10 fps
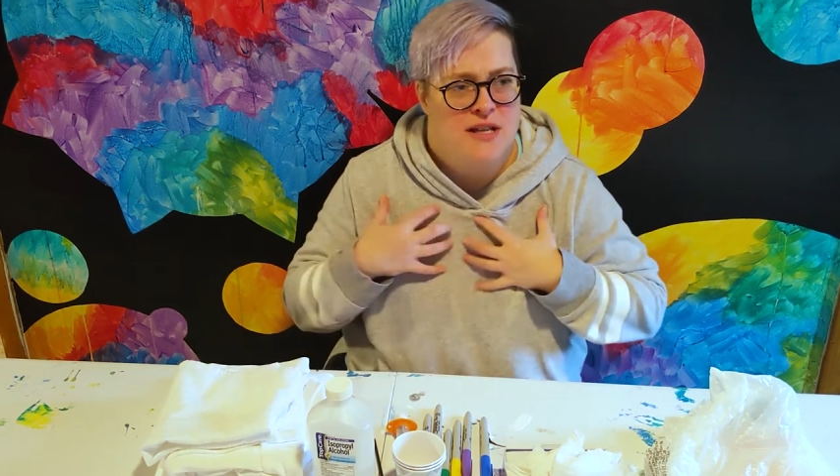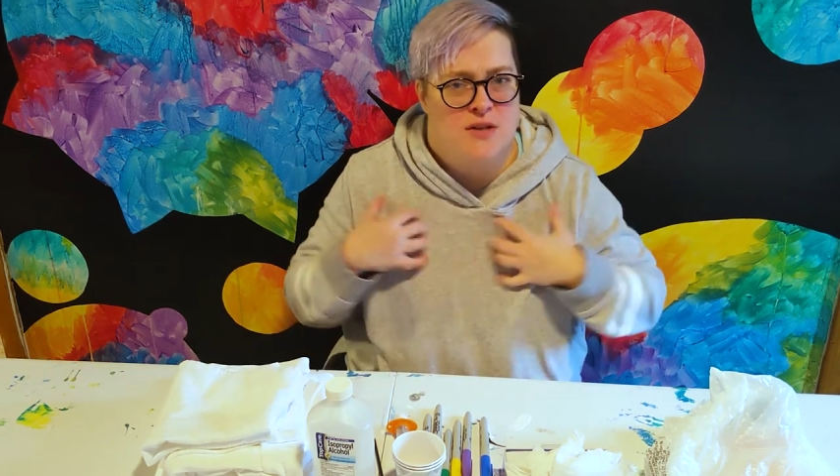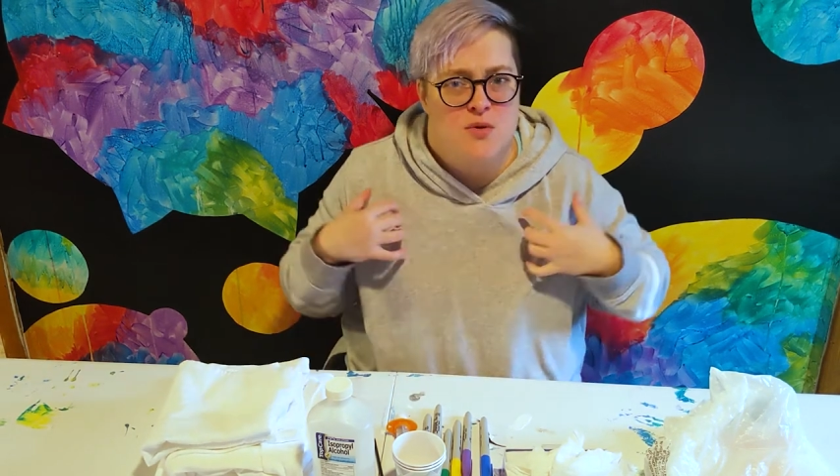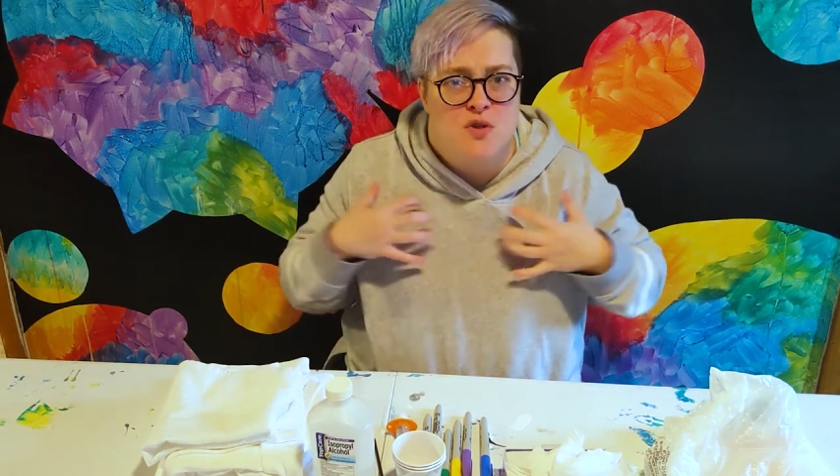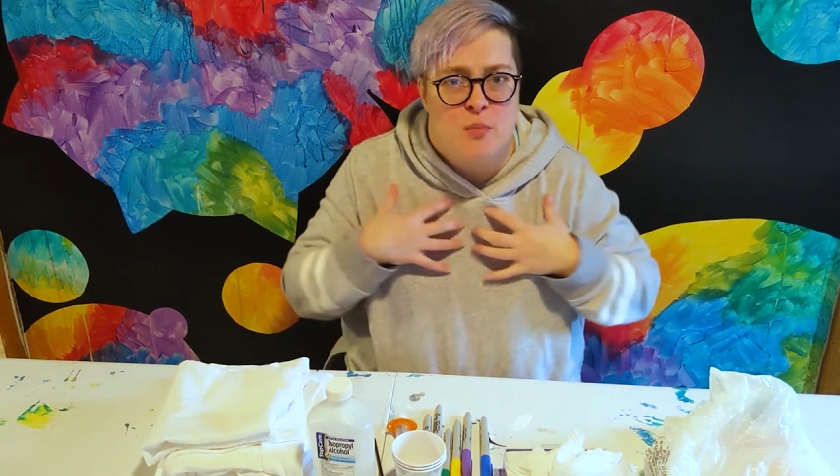like
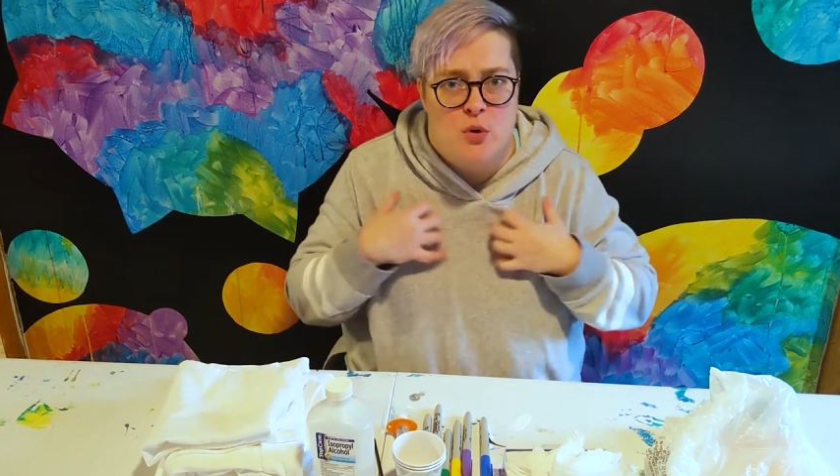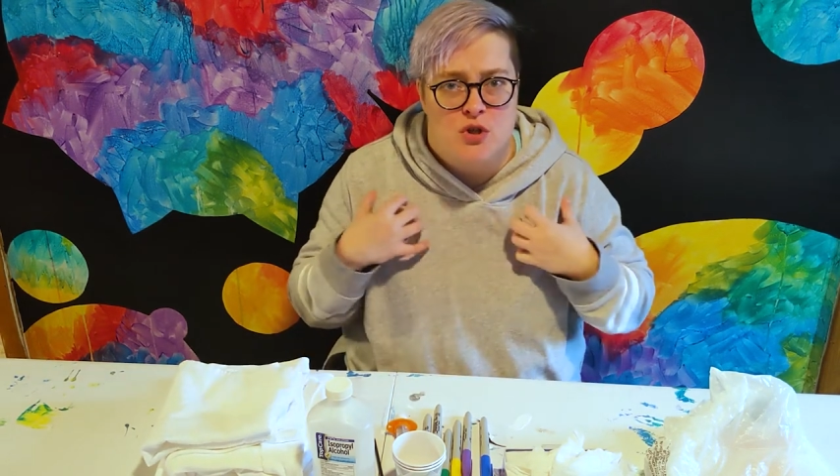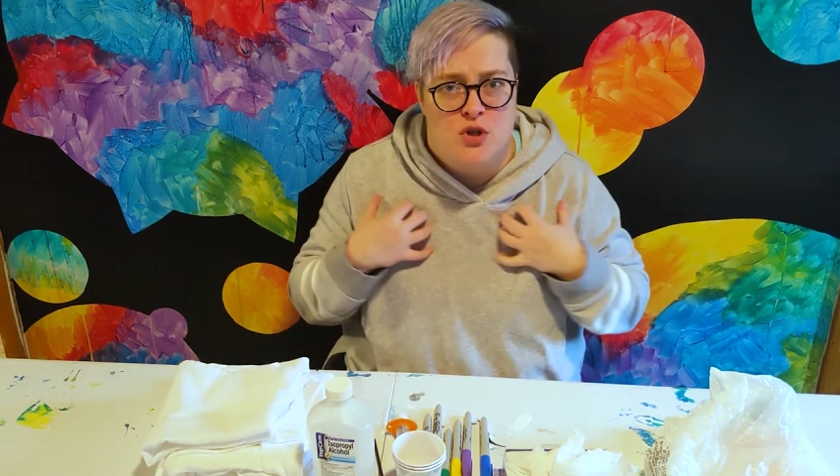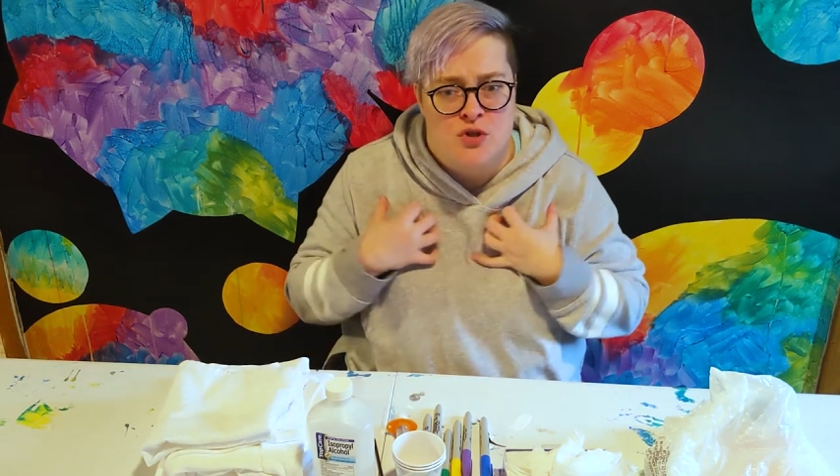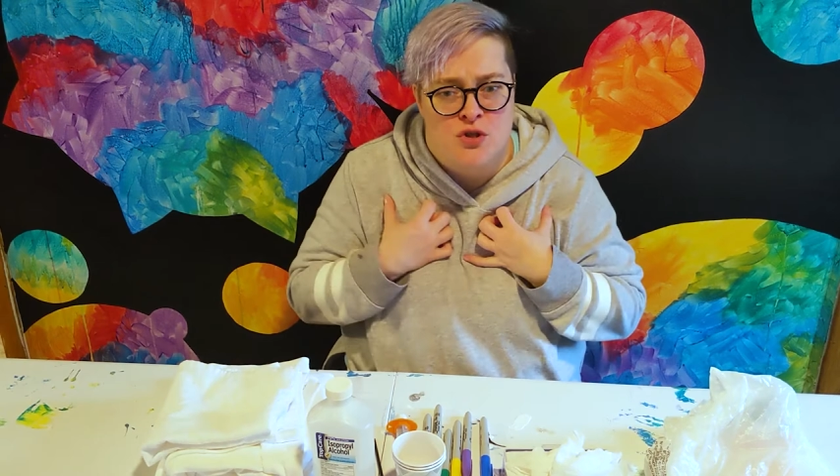those sports
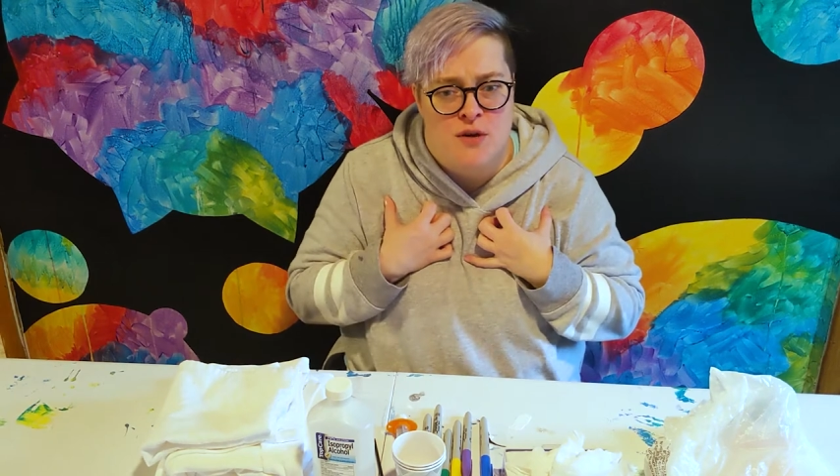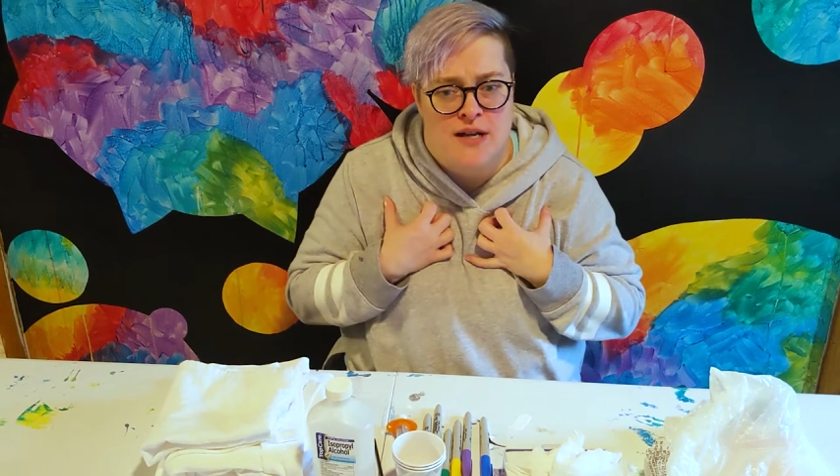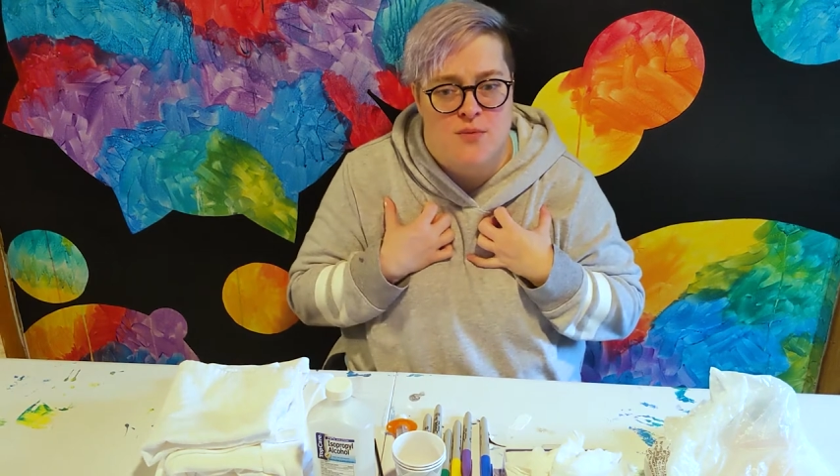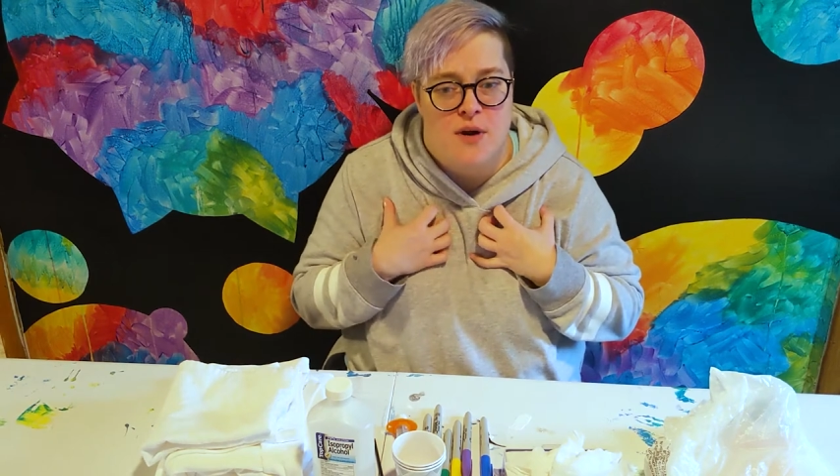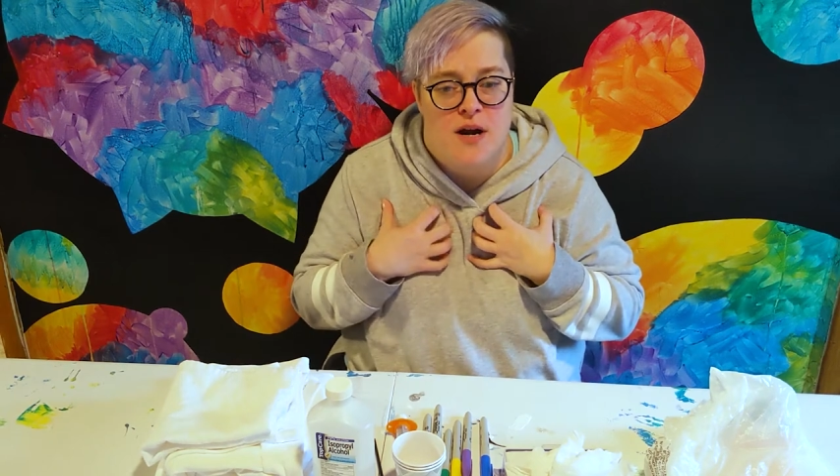shirts you
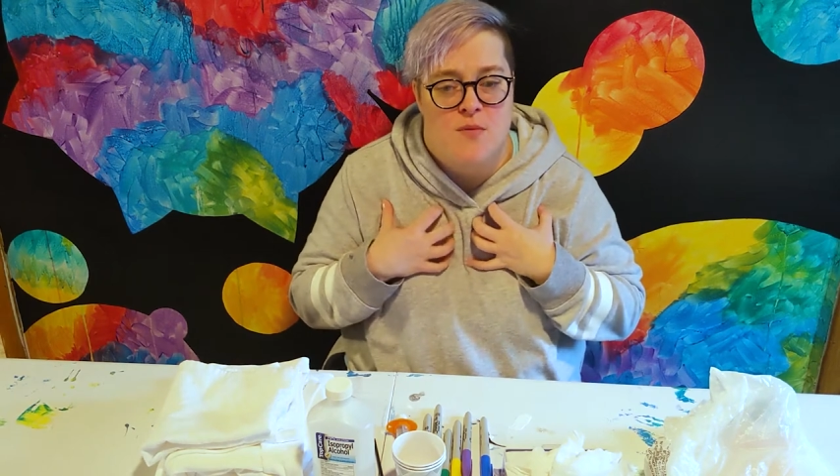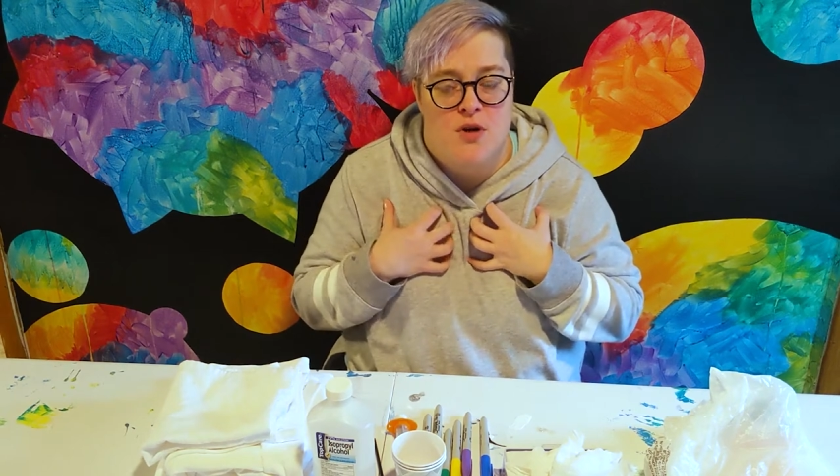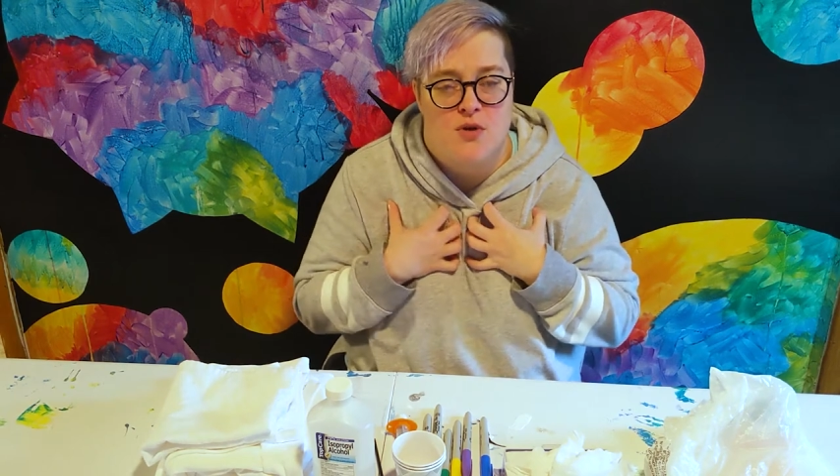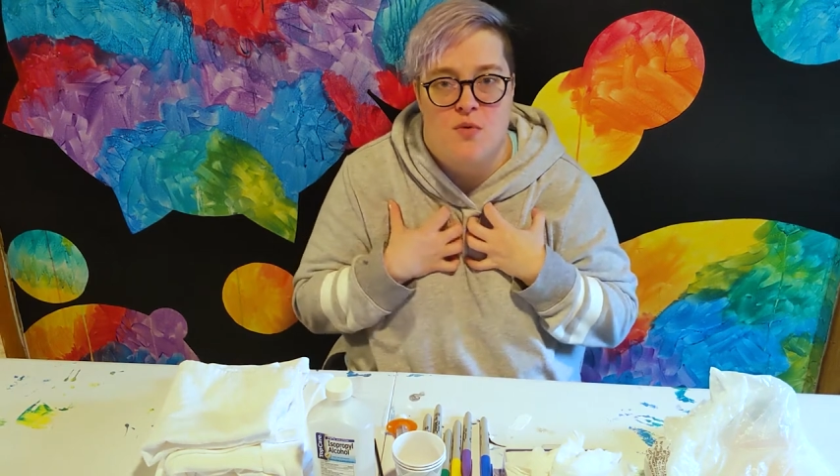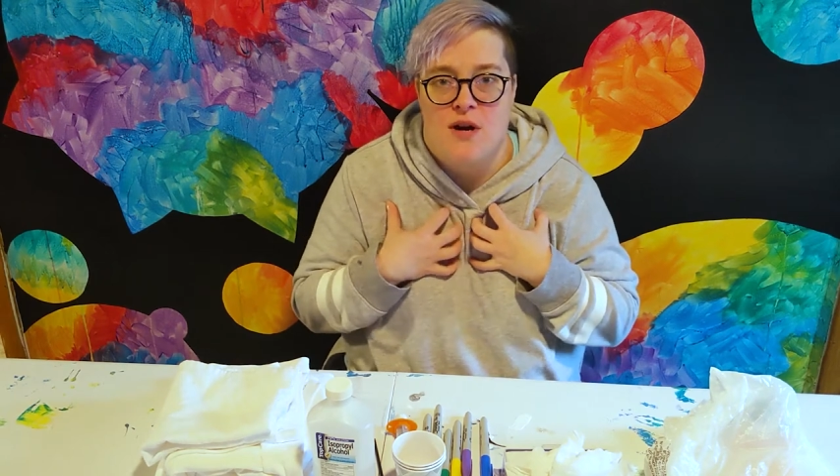guys wear
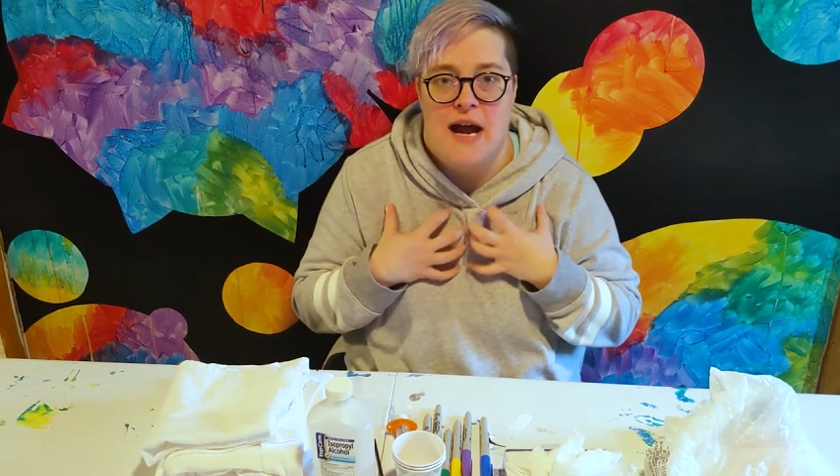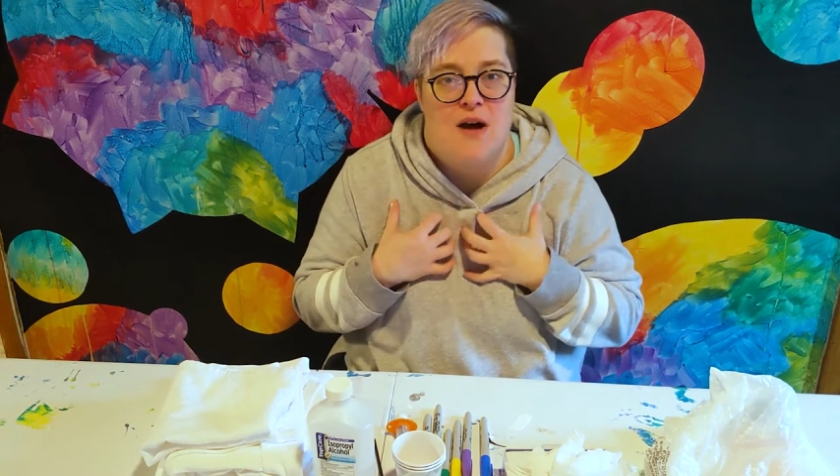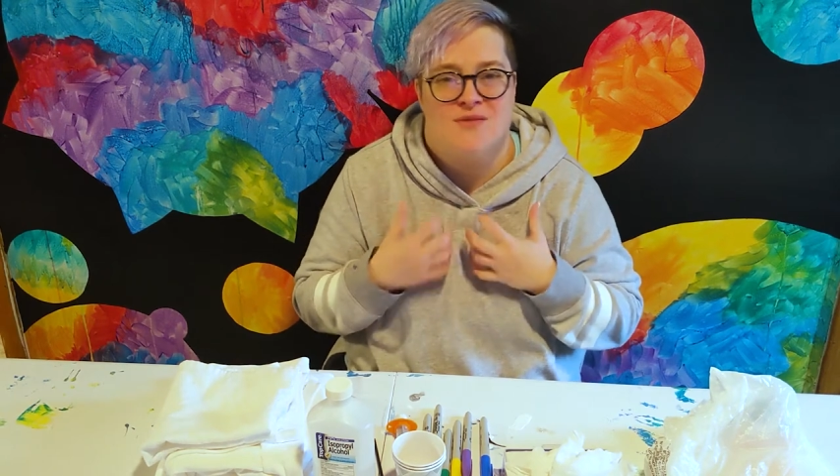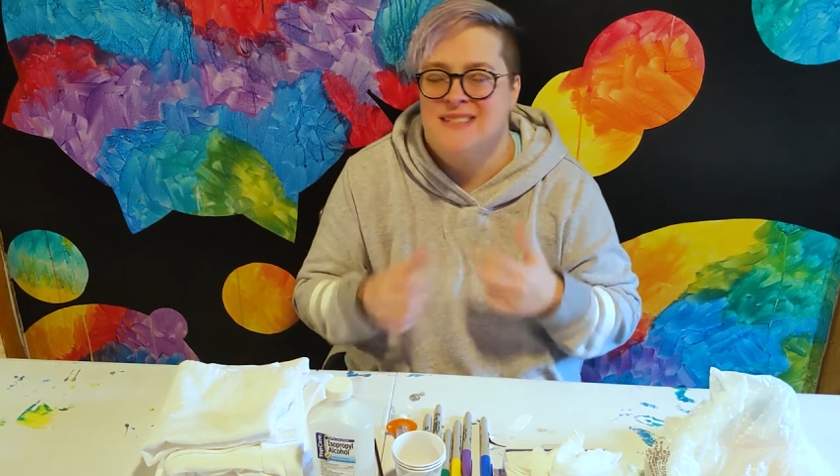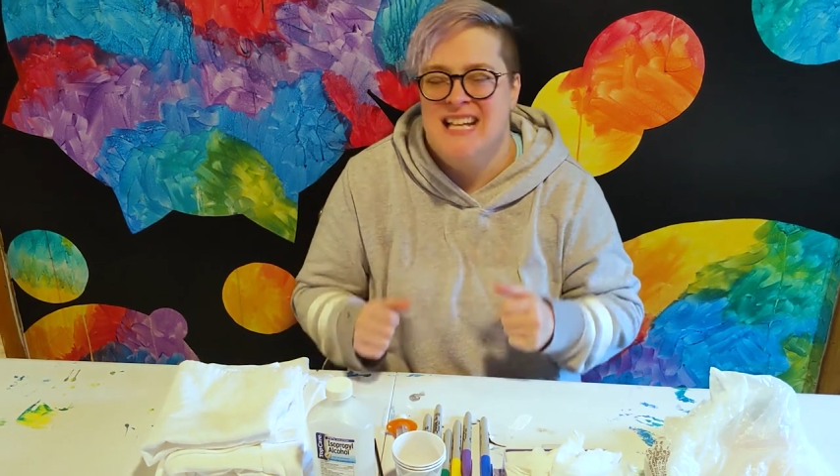when you work
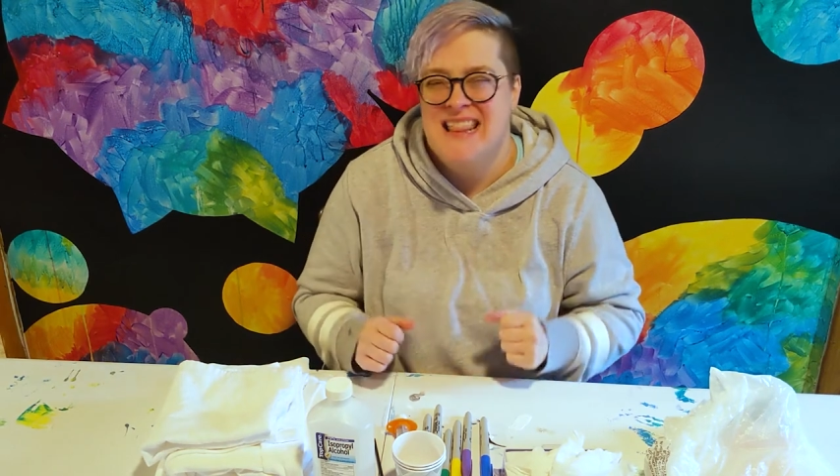out.